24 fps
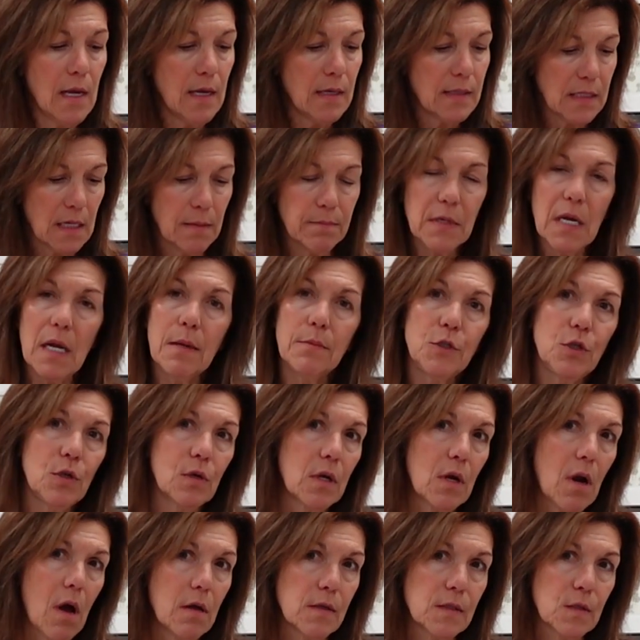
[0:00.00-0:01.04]
Sometimes you
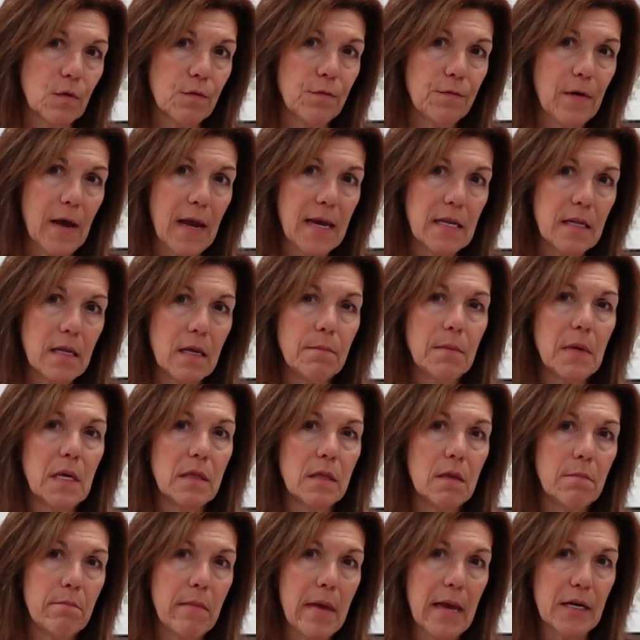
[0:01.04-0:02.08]
can also find them in
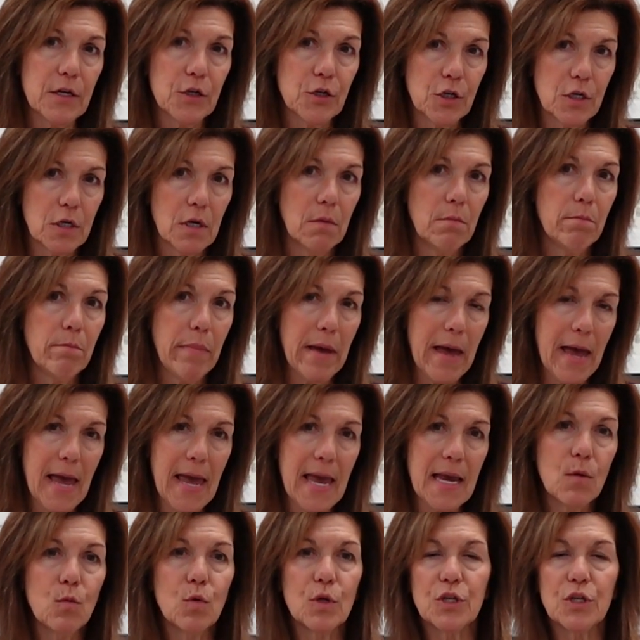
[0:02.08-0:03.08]
the mesh bag,